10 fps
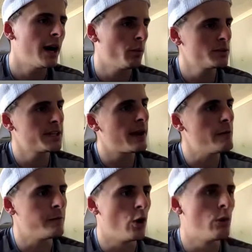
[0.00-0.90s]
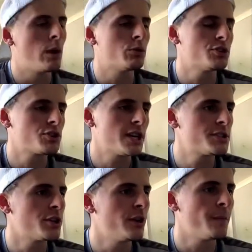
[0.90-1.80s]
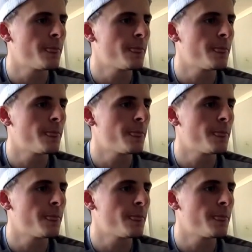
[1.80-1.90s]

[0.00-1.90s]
I wasn't getting FOMO. I wasn't trying to,